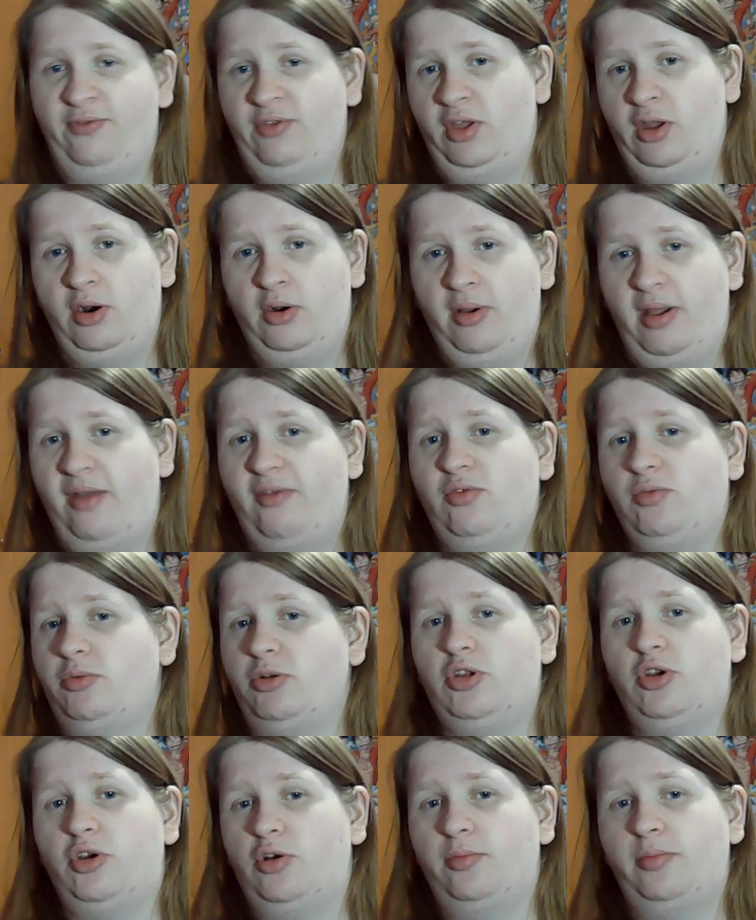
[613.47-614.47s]
you know, I have to
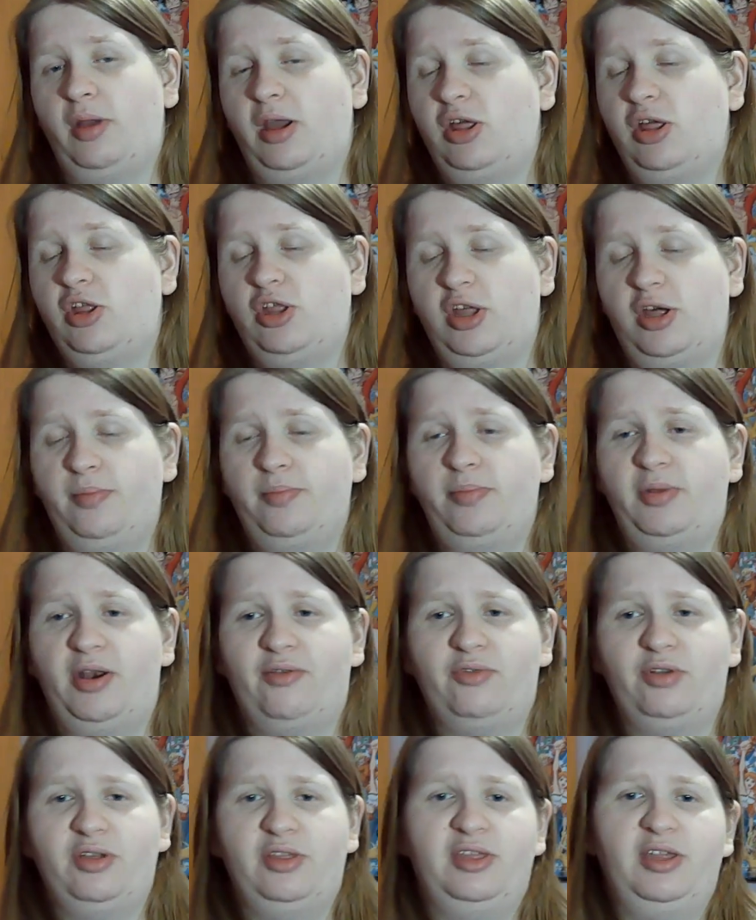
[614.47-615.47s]
return by ship and
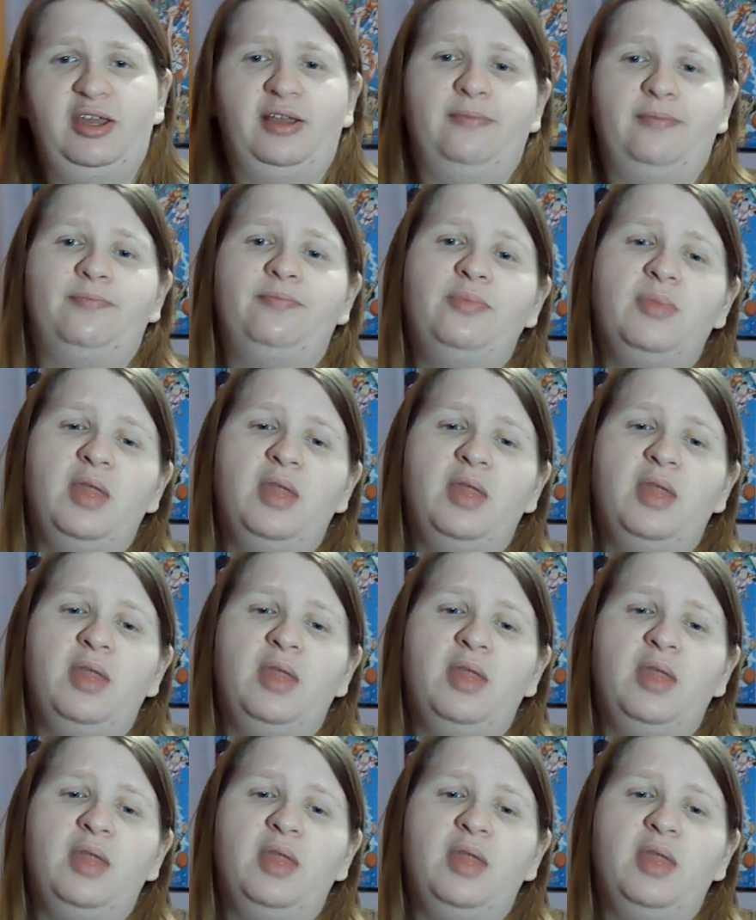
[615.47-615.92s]
everything.